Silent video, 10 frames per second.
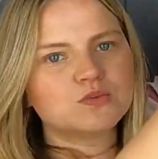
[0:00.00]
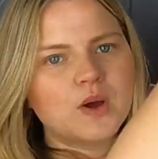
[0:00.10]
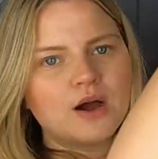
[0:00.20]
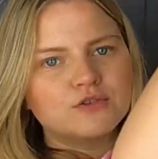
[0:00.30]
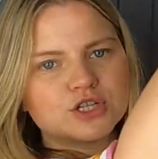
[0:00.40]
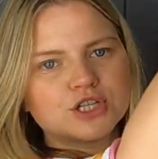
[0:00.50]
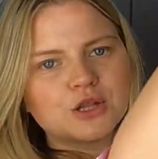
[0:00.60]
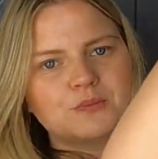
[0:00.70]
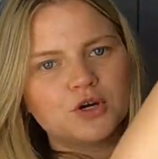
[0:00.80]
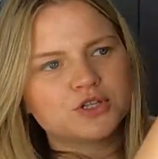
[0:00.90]
as well, just at
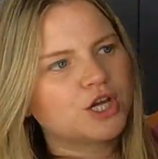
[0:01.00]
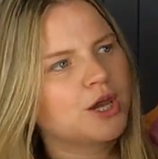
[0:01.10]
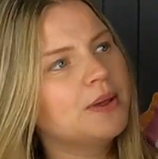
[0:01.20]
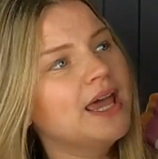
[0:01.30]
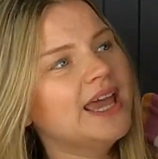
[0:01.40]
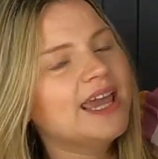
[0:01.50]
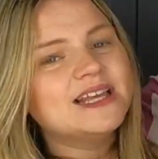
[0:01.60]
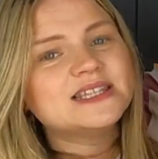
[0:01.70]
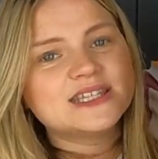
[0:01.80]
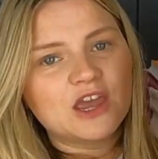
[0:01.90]
the bottom. It
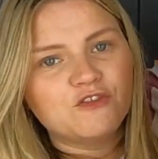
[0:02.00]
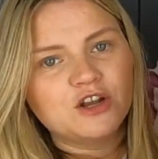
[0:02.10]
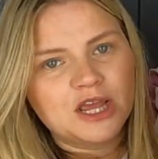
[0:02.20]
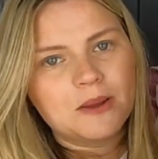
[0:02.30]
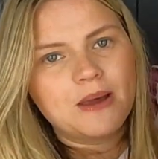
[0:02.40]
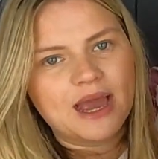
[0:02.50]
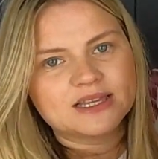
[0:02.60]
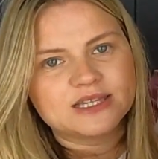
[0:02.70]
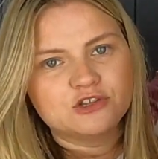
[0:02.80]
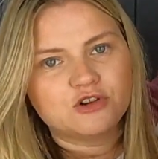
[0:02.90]
is definitely a maxi